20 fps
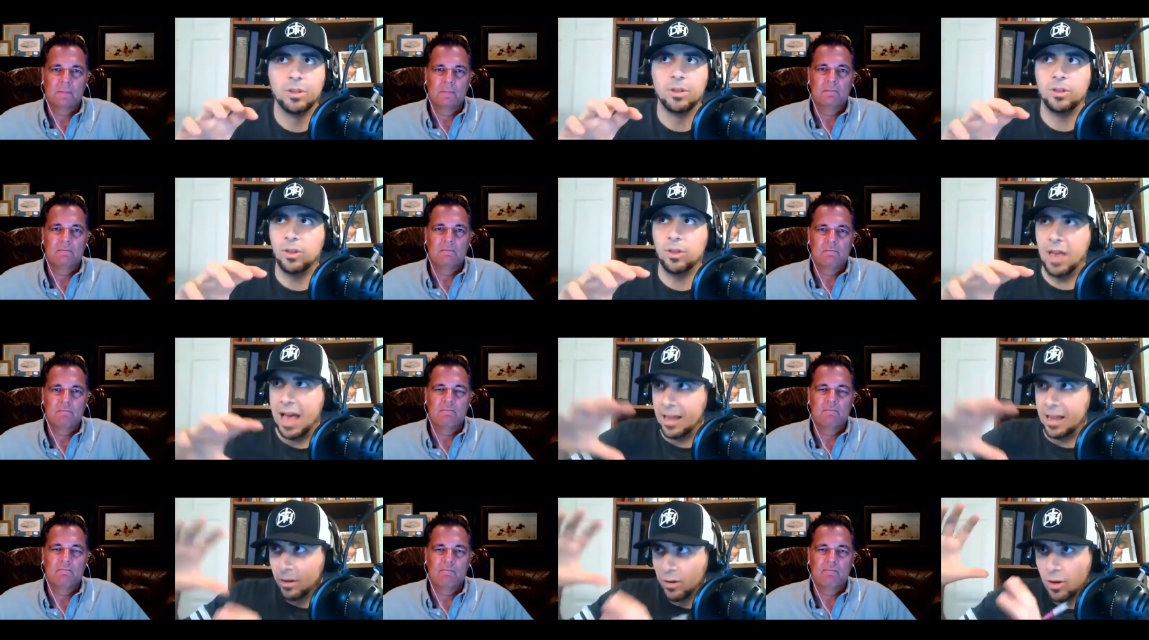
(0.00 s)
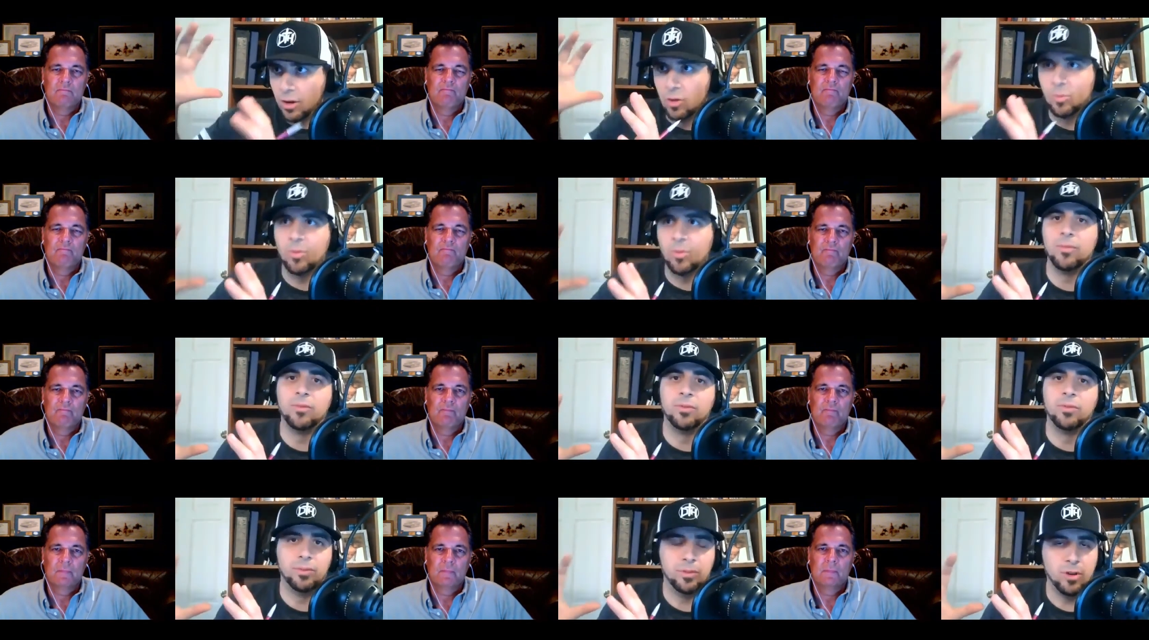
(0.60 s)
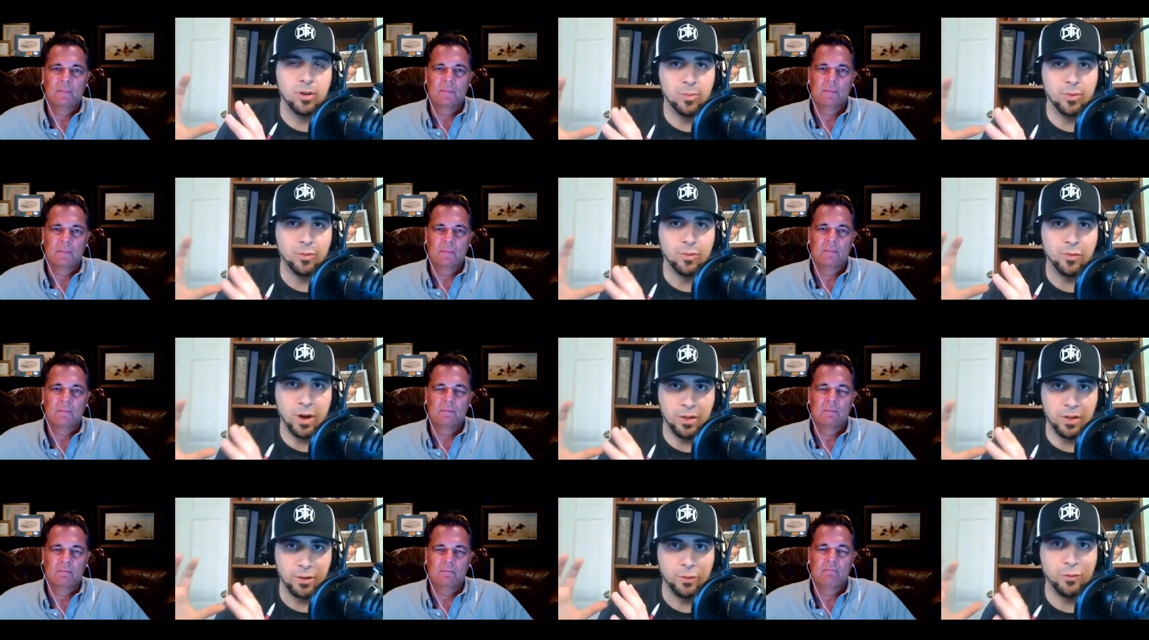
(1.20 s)
Speaker 1: you had a noble noble
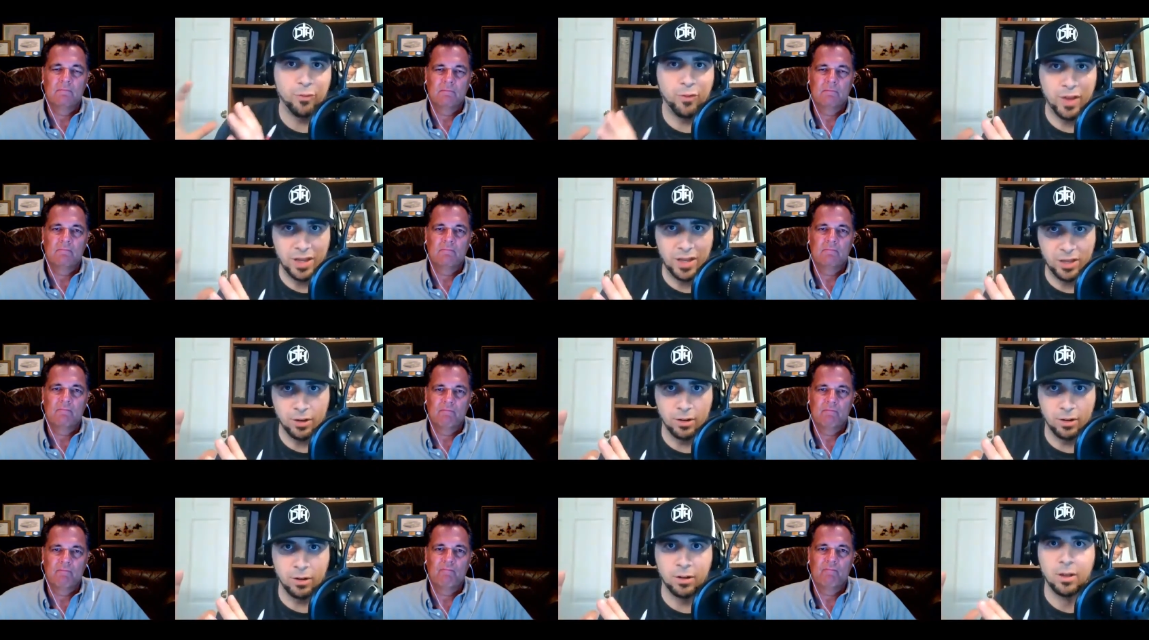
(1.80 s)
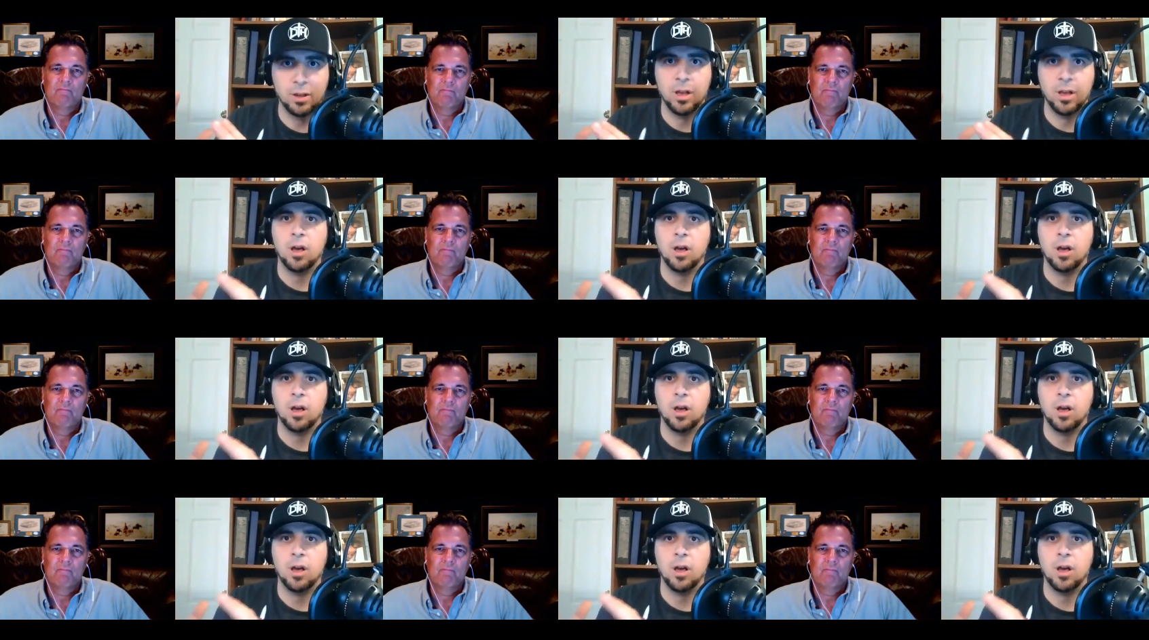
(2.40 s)
father figure,